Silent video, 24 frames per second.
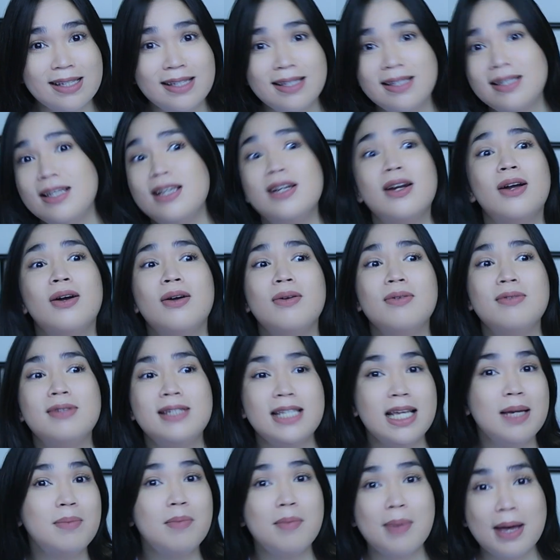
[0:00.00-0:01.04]

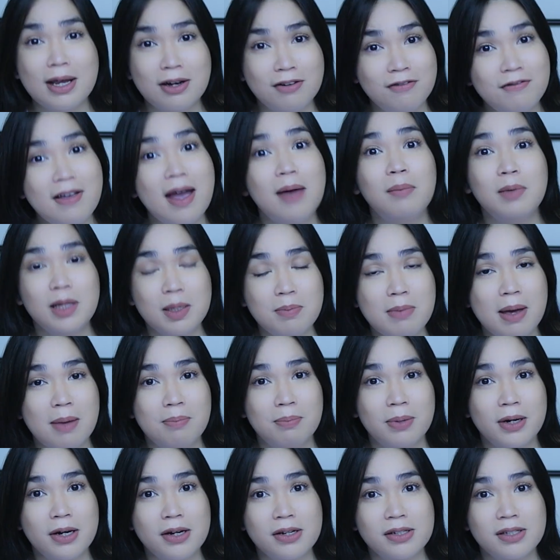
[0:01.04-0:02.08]
same amount of family
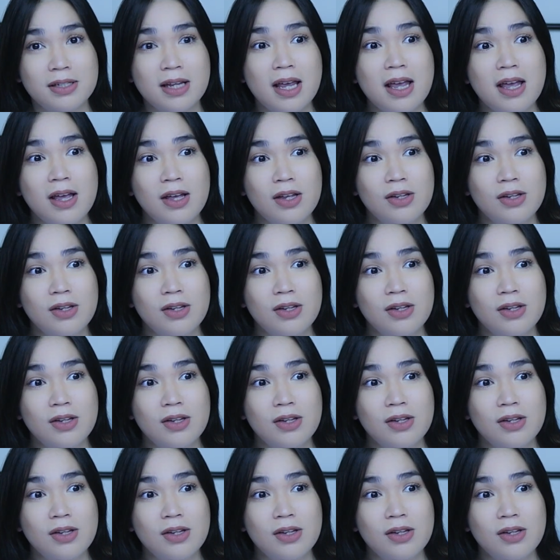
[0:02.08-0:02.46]
members.